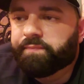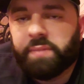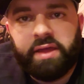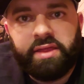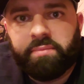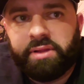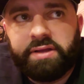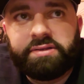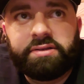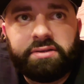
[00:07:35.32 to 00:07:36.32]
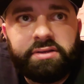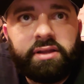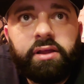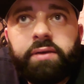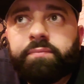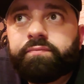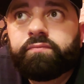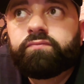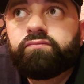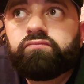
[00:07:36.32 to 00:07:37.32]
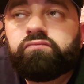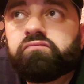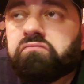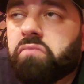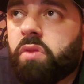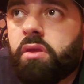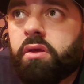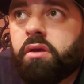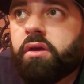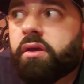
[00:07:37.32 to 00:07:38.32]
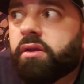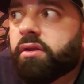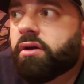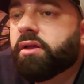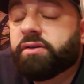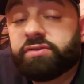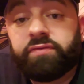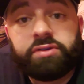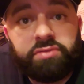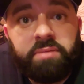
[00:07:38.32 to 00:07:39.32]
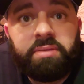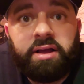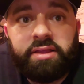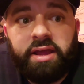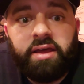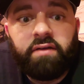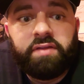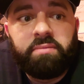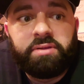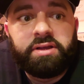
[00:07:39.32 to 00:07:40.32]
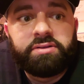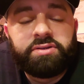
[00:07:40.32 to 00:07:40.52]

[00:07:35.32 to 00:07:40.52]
Had that plant since a seedling, and that was the first right pod that I had off that plant.